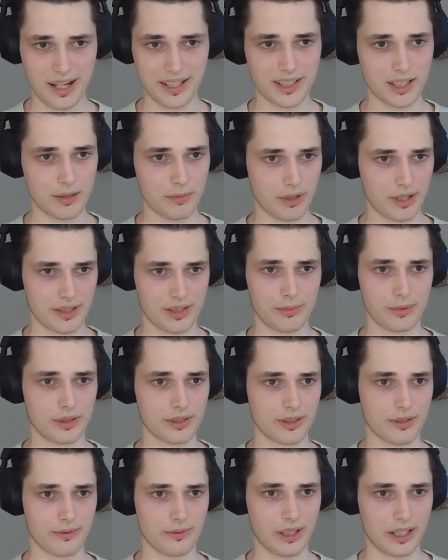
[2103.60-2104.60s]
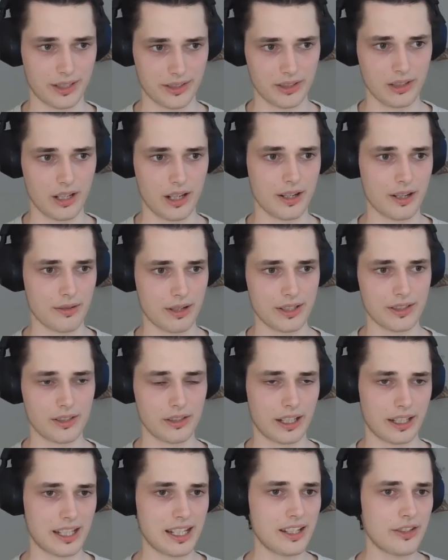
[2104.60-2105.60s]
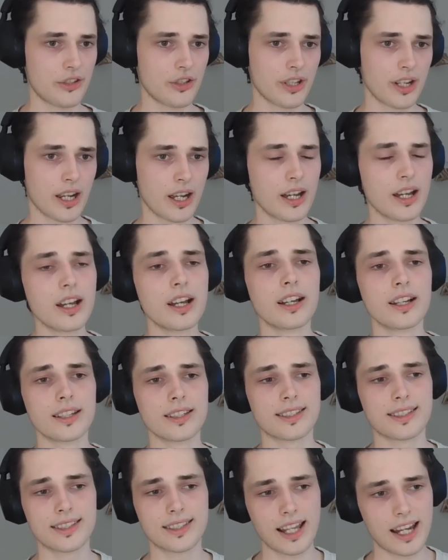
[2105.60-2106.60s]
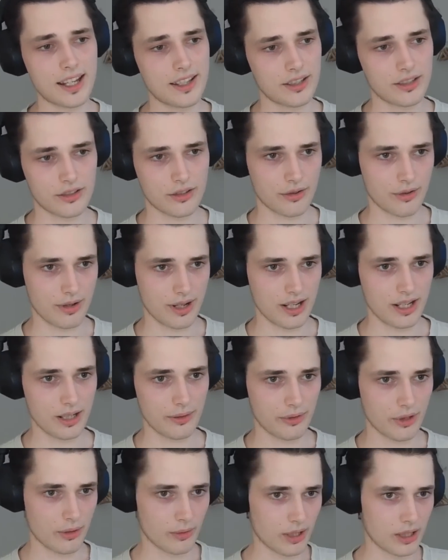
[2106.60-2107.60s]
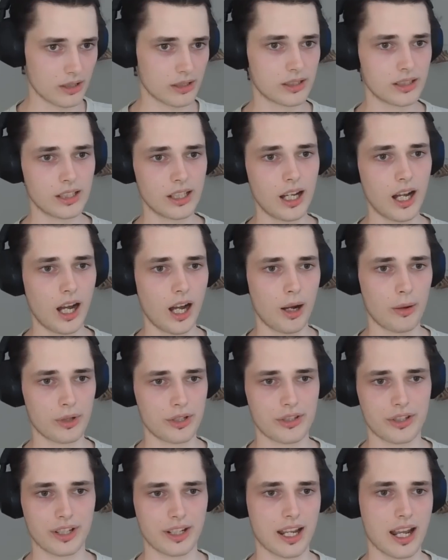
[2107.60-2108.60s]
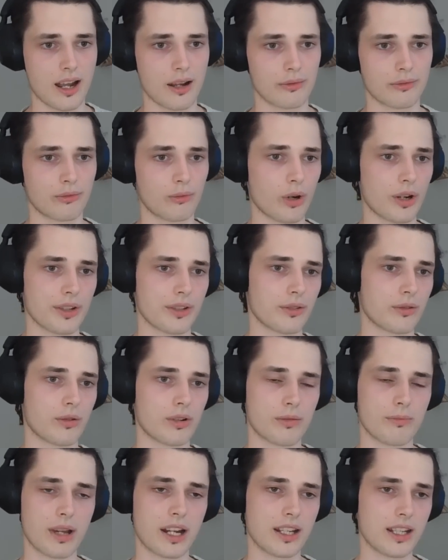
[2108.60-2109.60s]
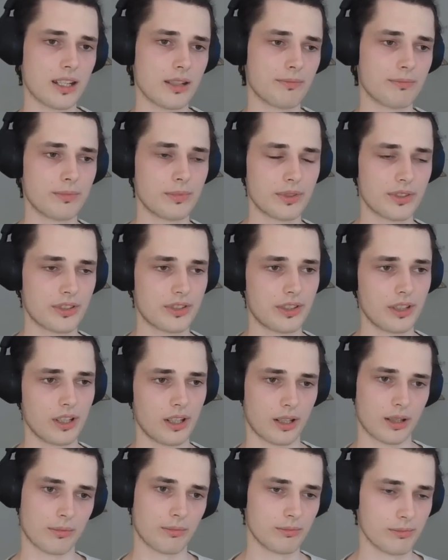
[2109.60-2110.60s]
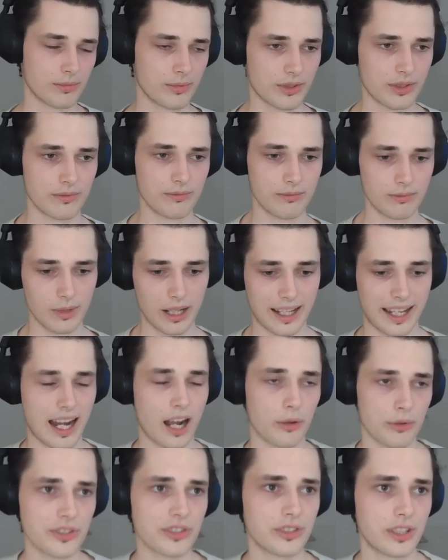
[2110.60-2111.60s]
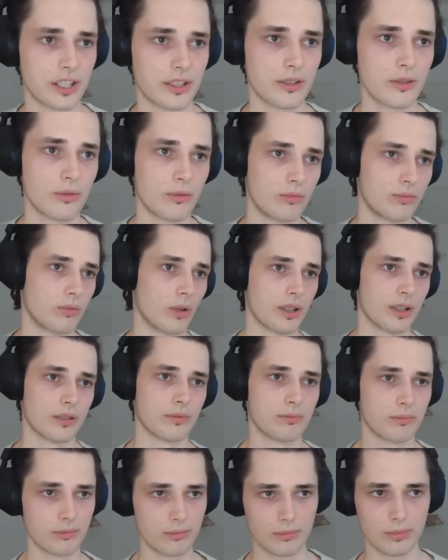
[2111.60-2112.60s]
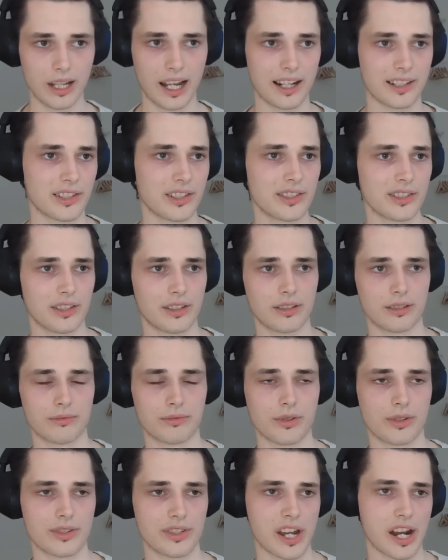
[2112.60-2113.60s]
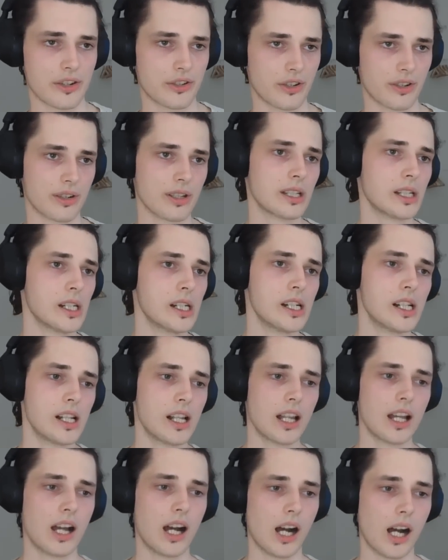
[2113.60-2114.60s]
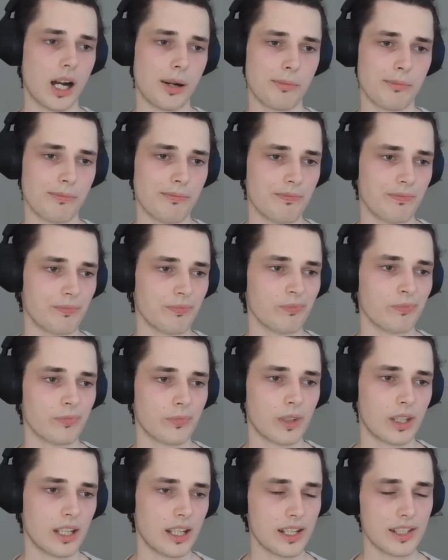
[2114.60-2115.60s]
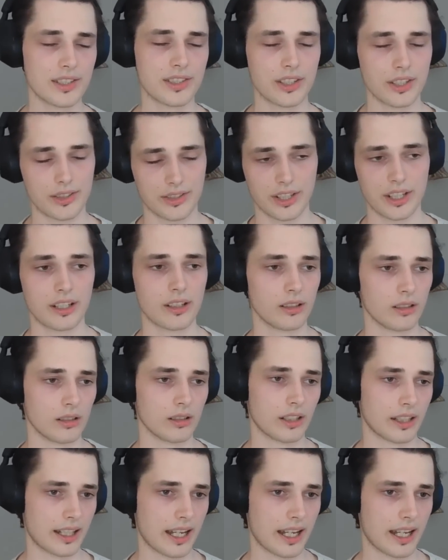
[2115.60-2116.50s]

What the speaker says: basic principles of like Solana, right? So like each state tree, if you will, which can have one or many accounts that you want to access in a transaction, is a single